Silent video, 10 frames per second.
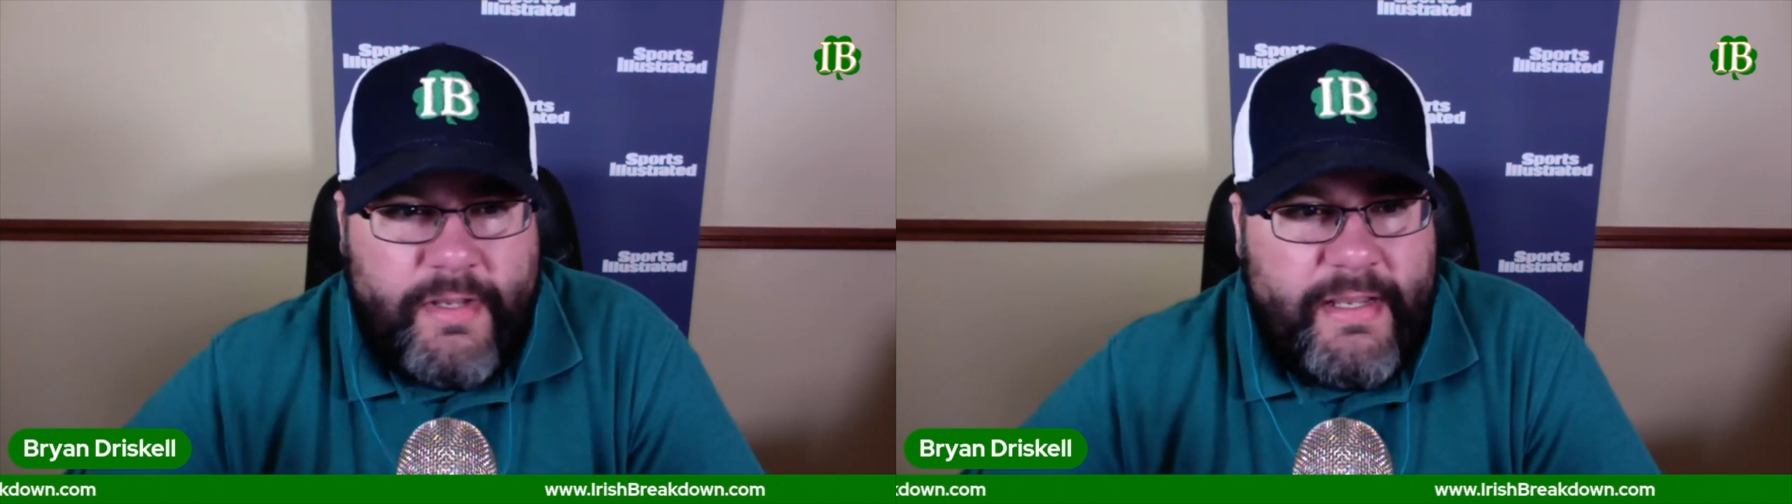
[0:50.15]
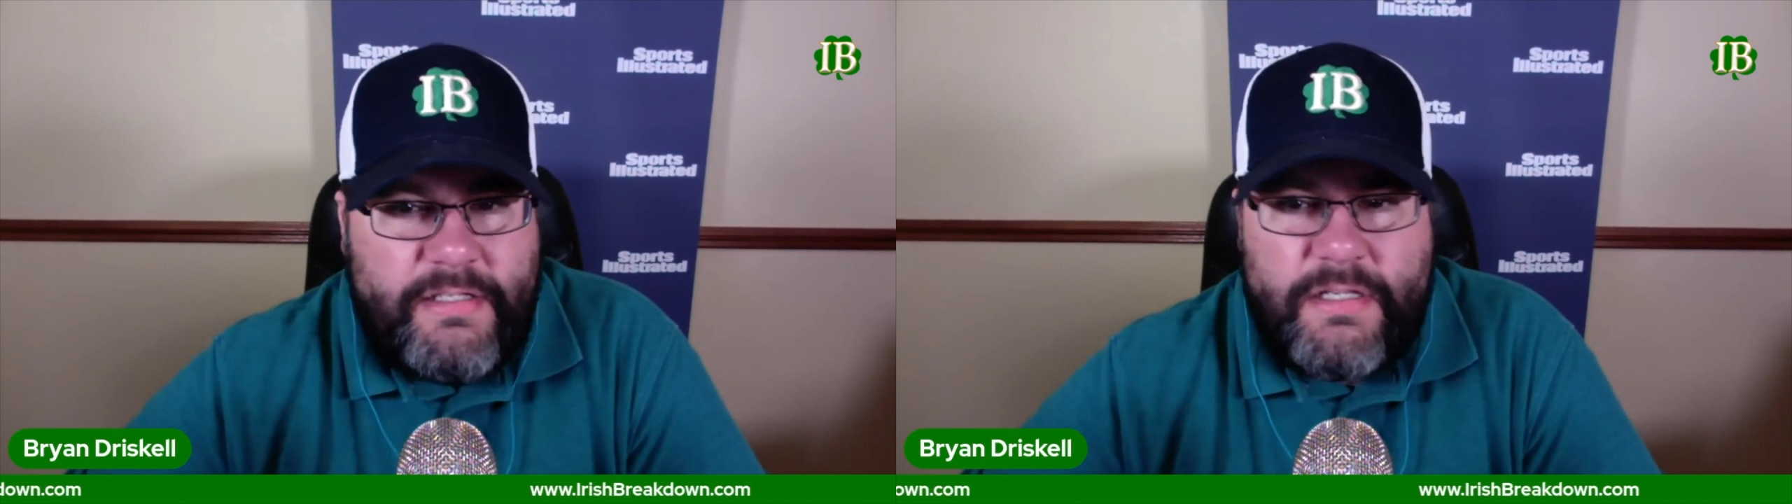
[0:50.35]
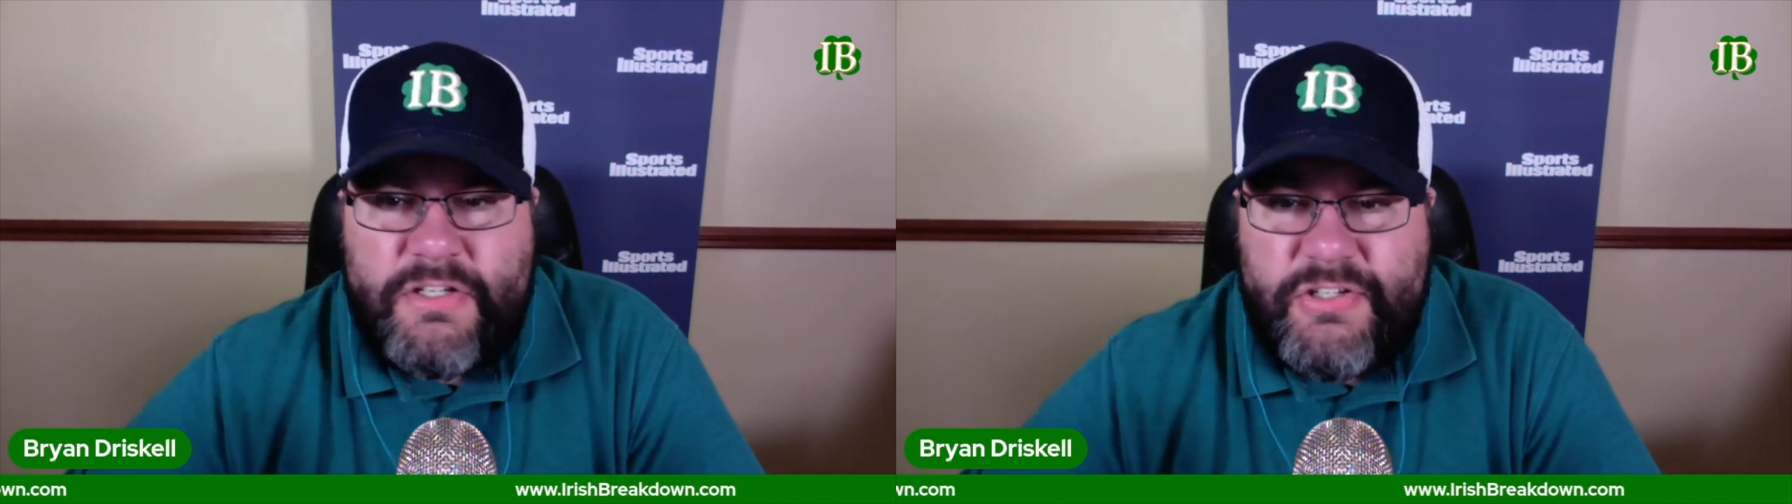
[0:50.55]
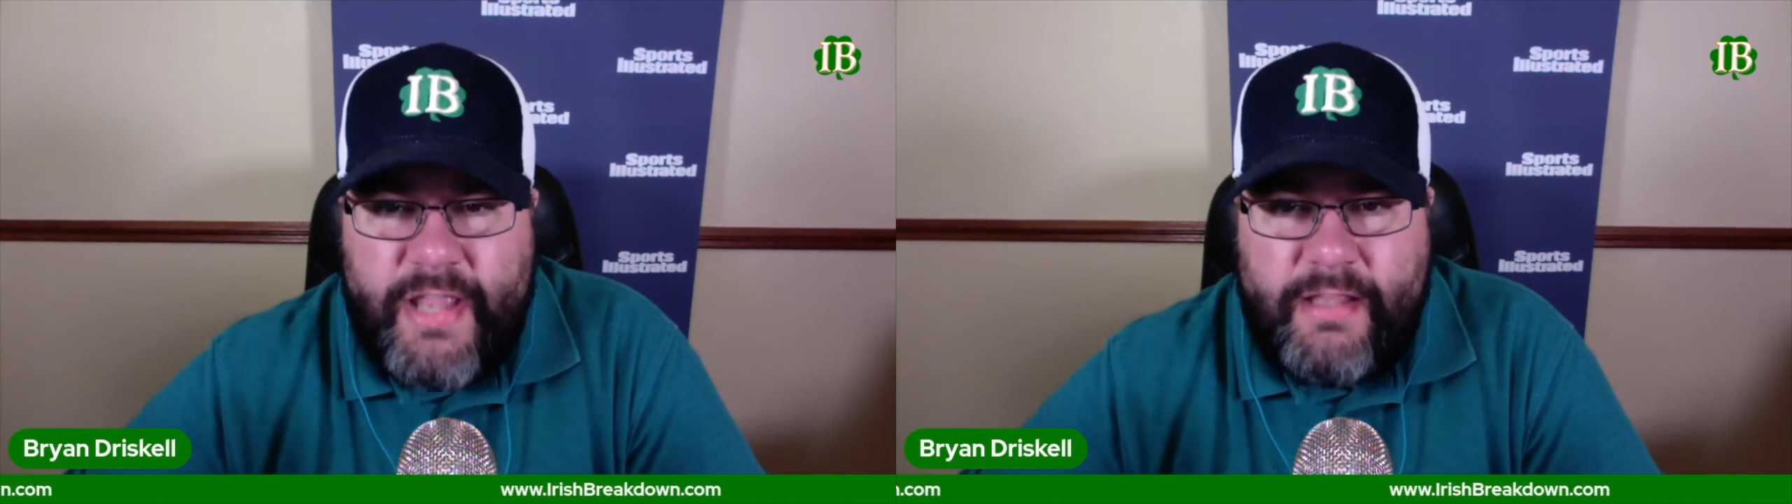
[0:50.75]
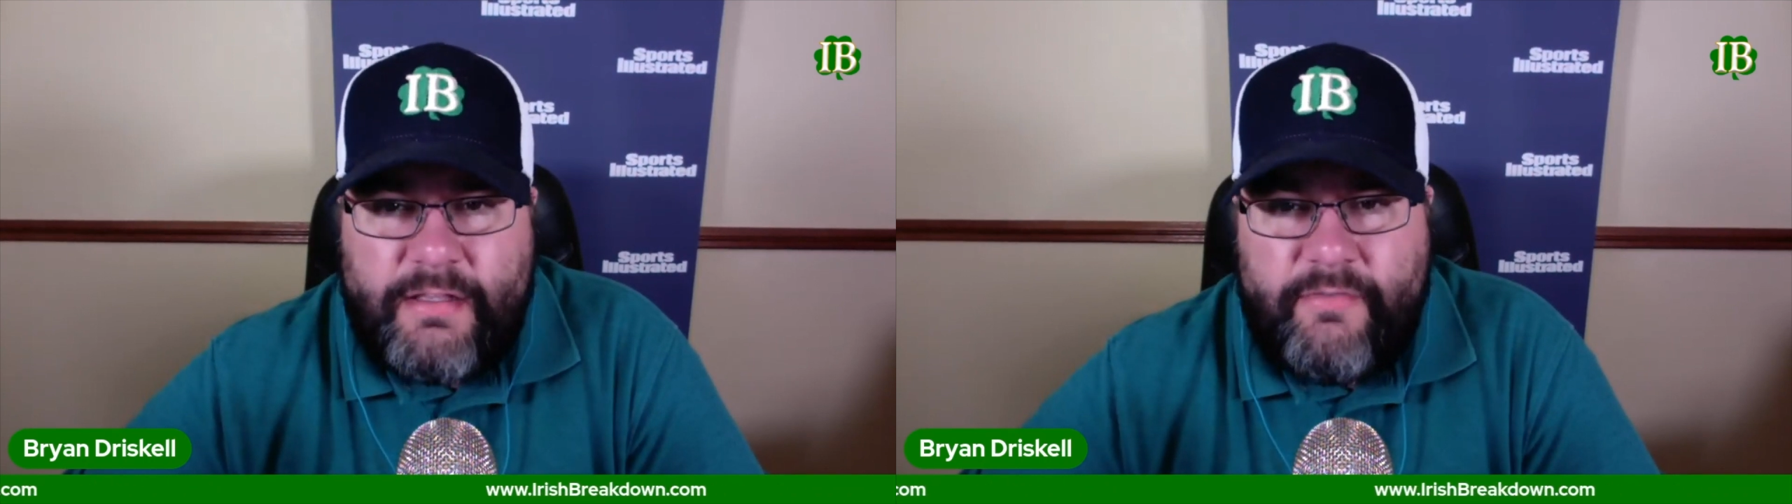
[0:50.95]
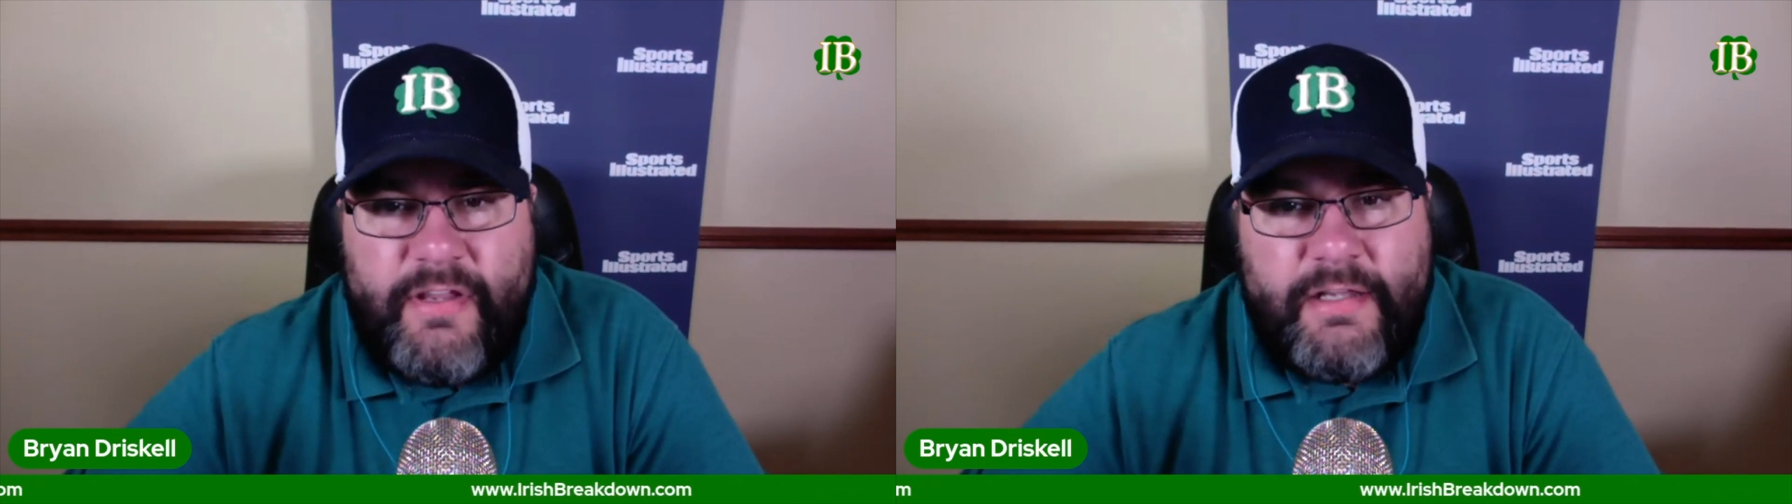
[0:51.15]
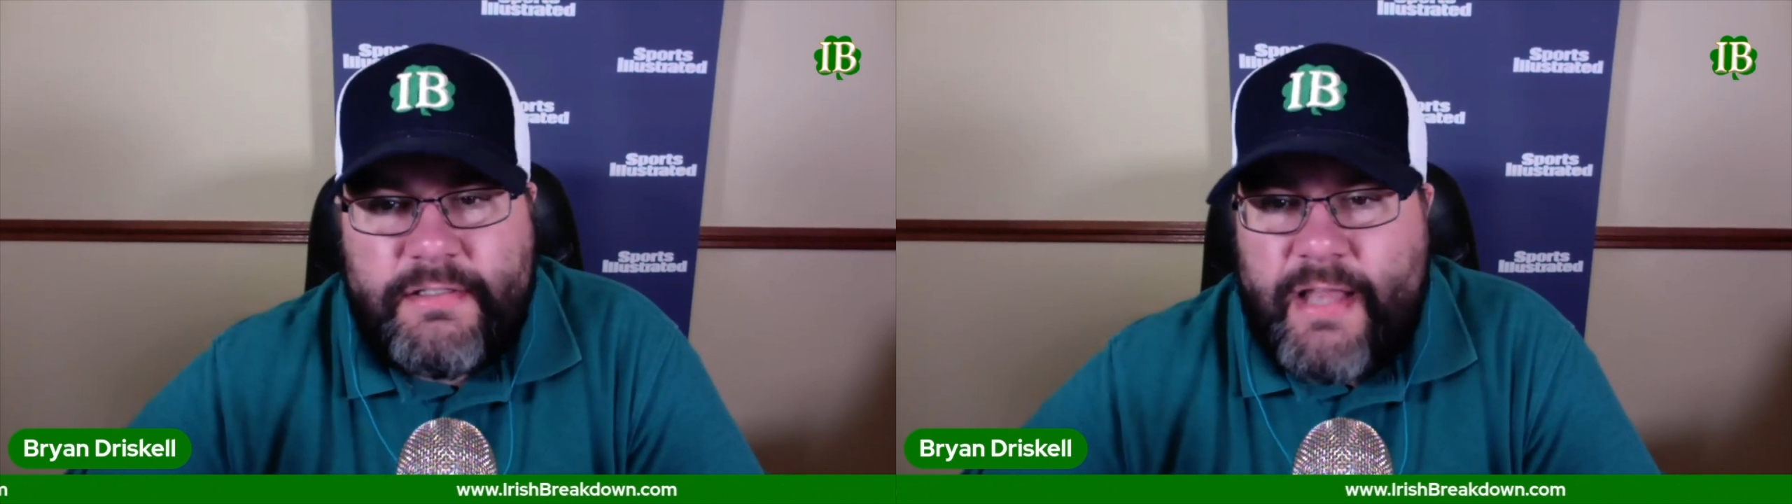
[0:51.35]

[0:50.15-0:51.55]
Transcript: He's instinctive. He gets